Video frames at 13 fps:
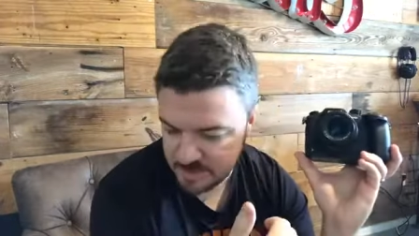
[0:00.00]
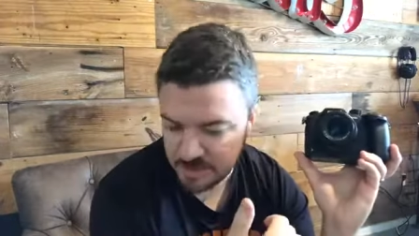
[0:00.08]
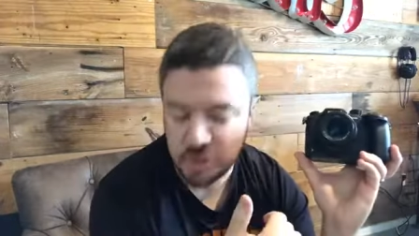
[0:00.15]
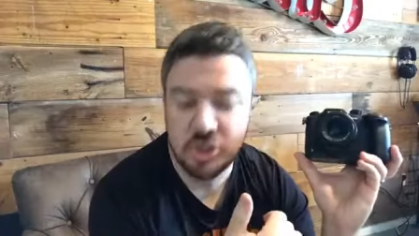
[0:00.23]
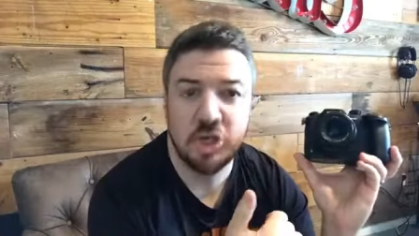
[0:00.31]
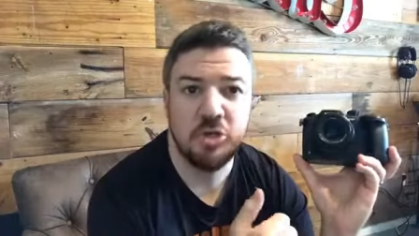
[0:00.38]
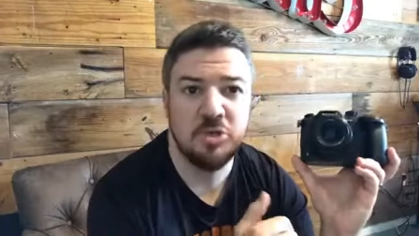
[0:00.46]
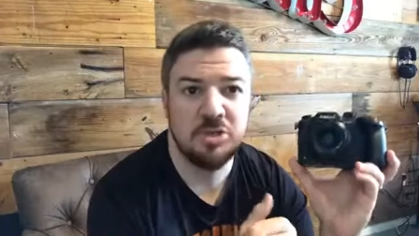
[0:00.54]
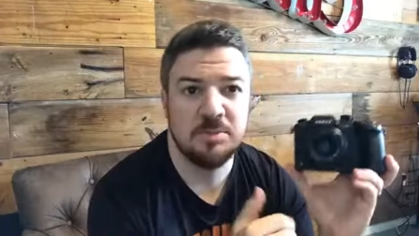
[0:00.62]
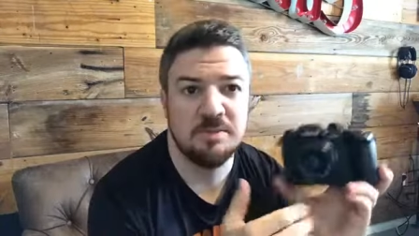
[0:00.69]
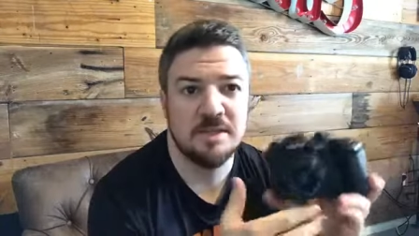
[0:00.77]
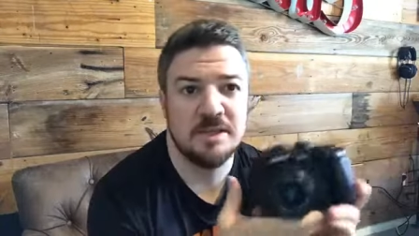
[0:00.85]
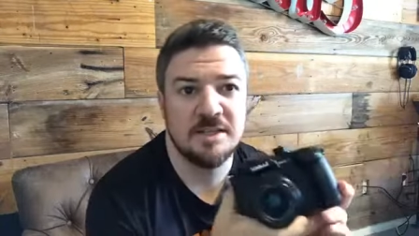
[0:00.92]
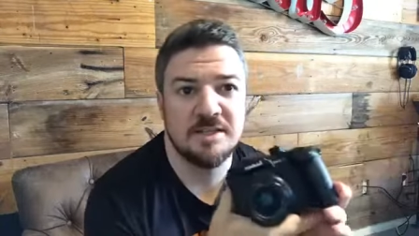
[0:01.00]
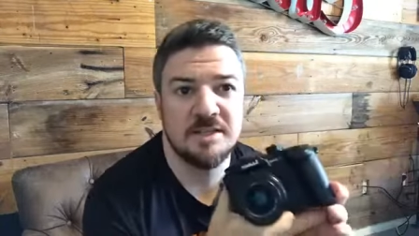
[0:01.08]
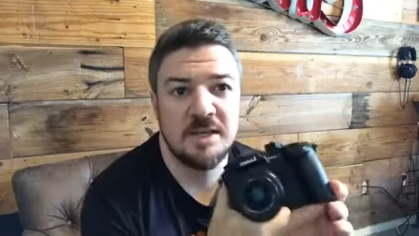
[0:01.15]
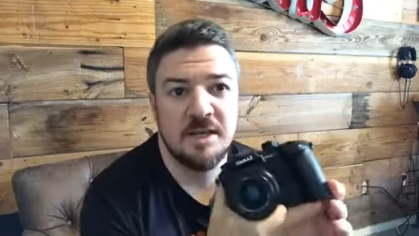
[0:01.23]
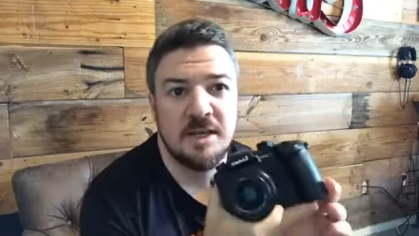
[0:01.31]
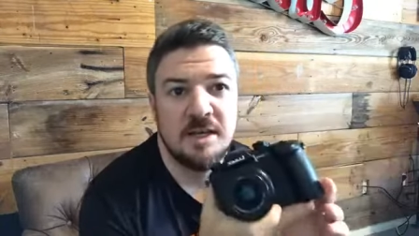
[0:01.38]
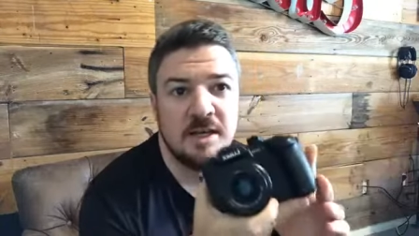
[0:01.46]
and show you some things.
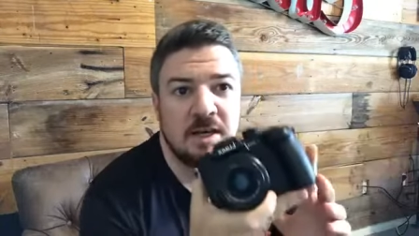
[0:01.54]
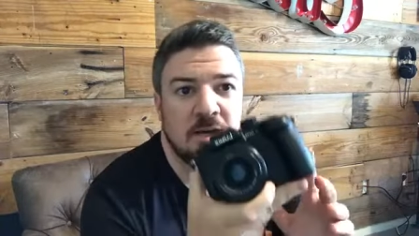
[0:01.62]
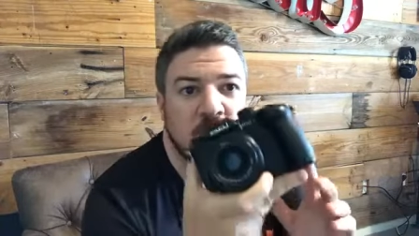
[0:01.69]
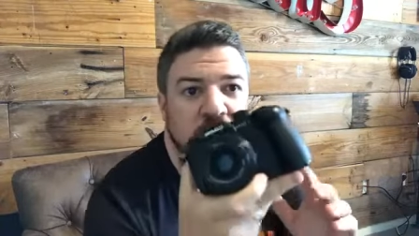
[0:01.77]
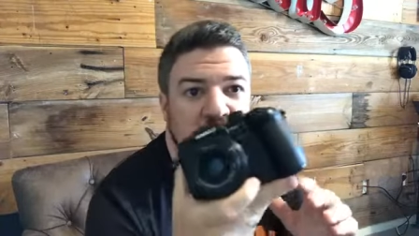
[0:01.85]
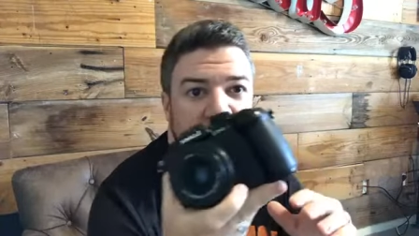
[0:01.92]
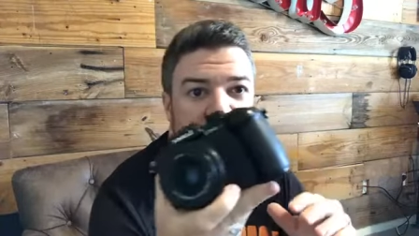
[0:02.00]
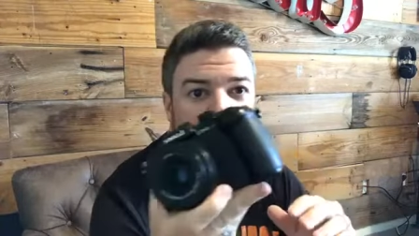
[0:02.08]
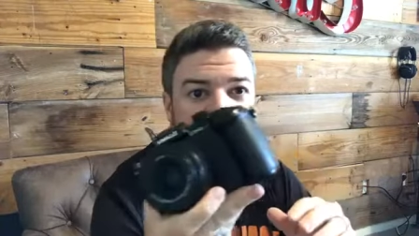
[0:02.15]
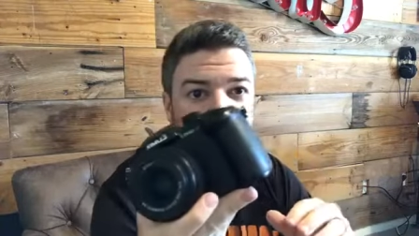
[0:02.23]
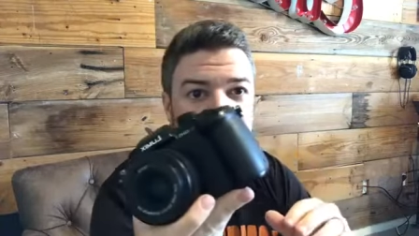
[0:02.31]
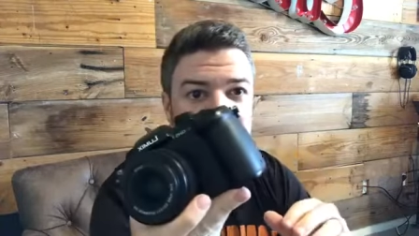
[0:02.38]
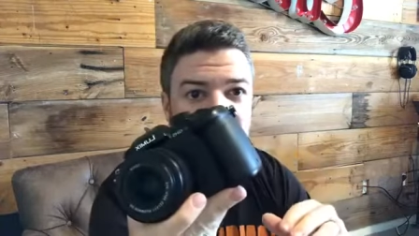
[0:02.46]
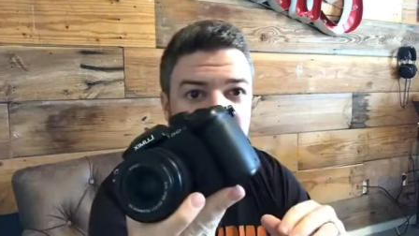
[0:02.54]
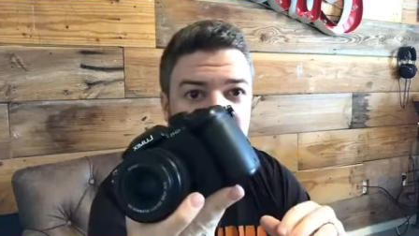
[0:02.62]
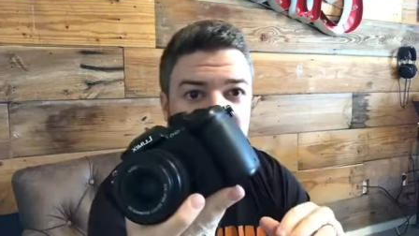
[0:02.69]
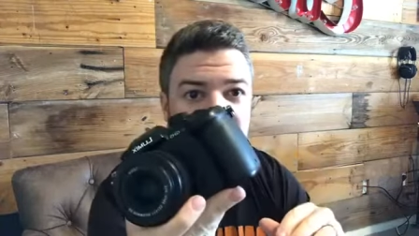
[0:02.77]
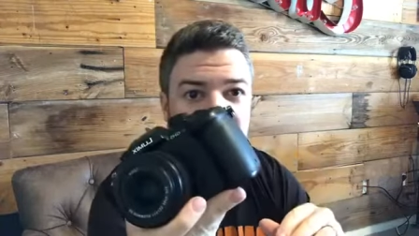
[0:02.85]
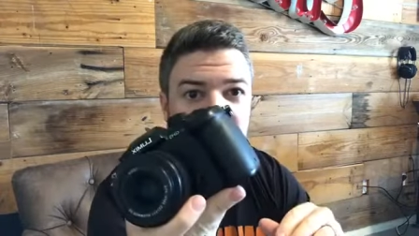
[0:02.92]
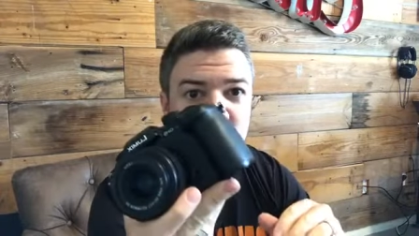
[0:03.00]
Of course, I do have the
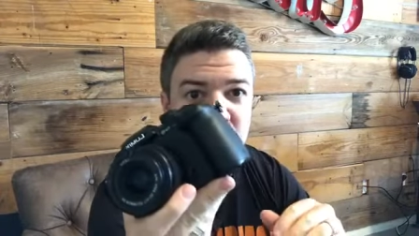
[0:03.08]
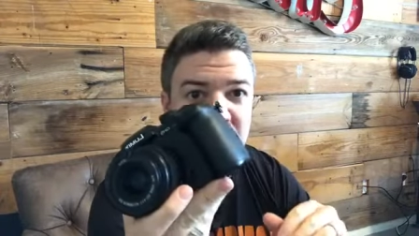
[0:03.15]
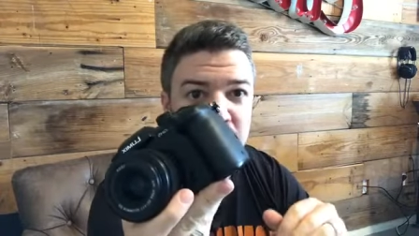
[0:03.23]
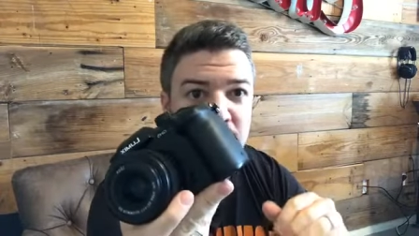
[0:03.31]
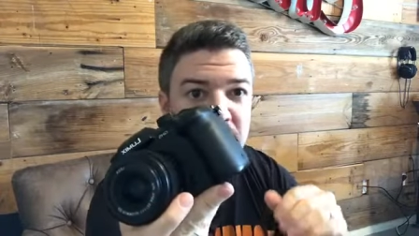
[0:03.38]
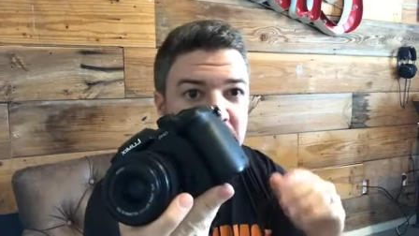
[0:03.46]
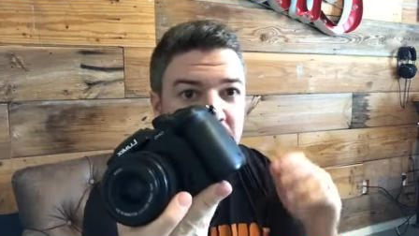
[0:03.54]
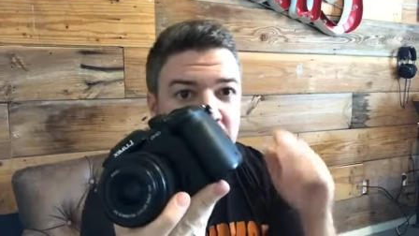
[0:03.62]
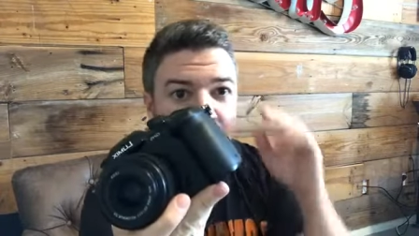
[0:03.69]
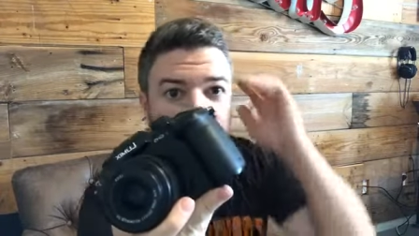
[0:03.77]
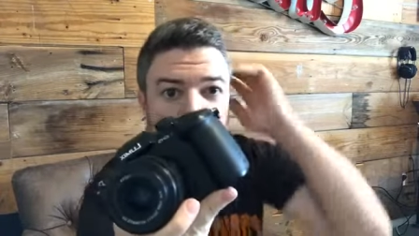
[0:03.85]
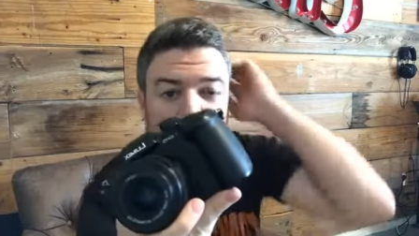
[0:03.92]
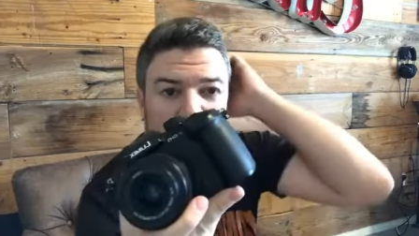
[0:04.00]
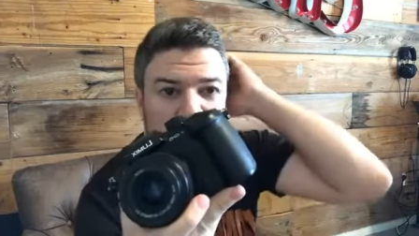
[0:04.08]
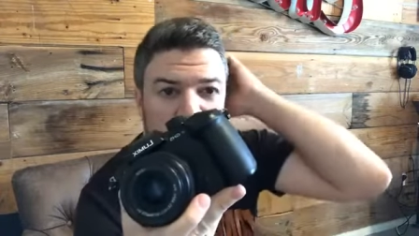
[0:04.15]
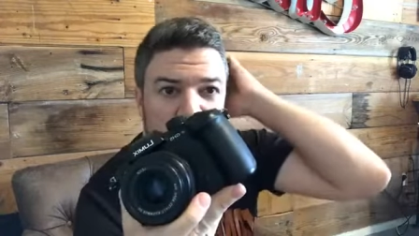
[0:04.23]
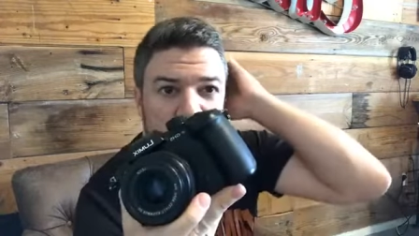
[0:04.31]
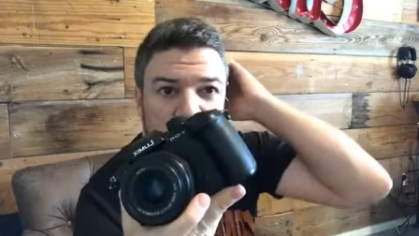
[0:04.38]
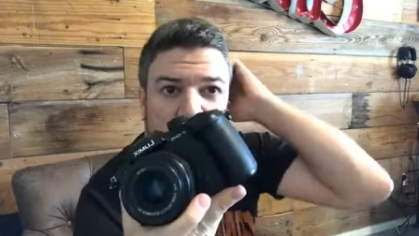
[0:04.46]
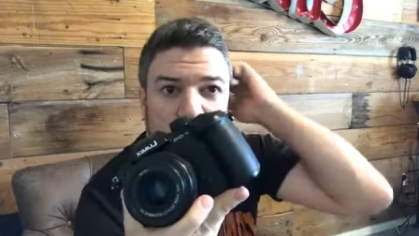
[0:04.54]
GH5 with me, but I want to show you
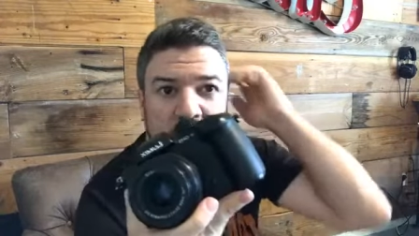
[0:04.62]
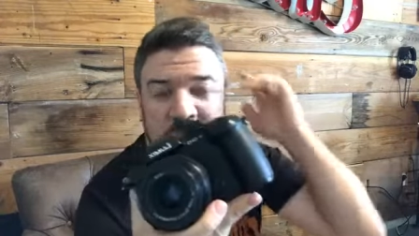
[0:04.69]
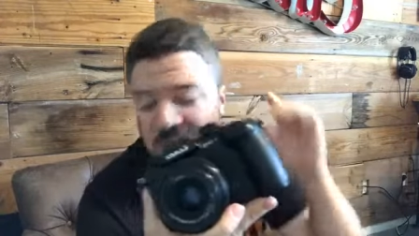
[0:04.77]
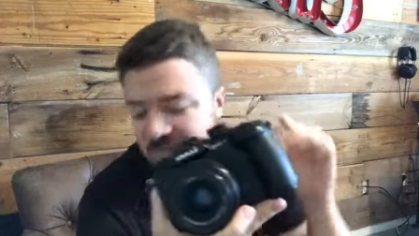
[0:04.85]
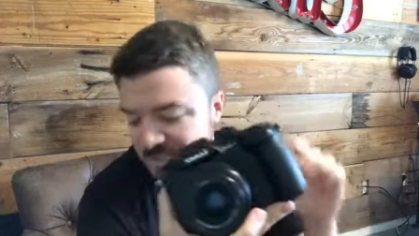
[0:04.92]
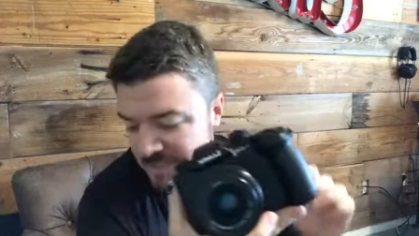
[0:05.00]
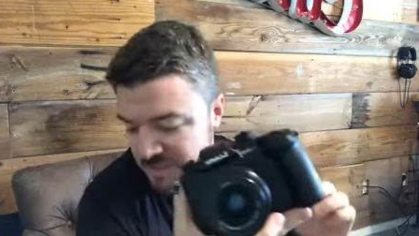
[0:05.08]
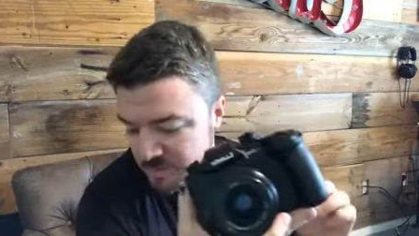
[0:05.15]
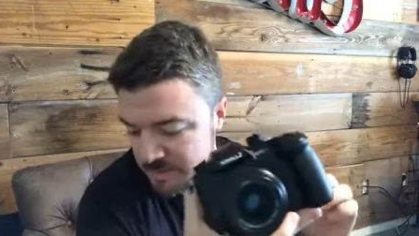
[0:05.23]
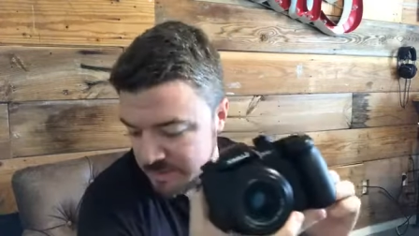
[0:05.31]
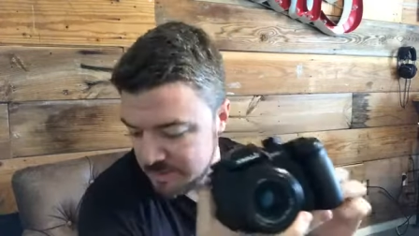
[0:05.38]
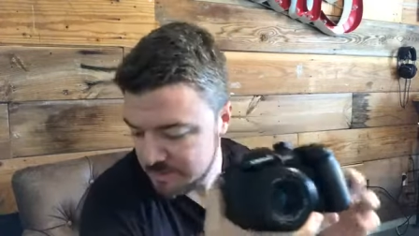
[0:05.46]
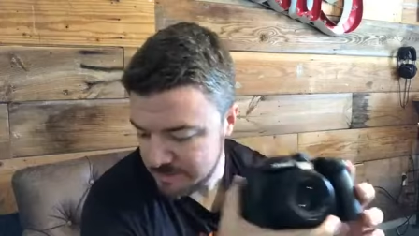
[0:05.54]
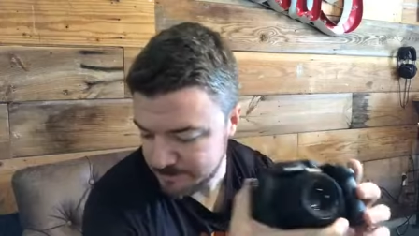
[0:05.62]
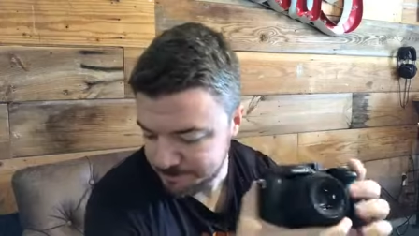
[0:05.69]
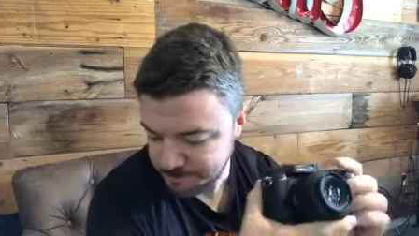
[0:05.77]
a couple of accessories.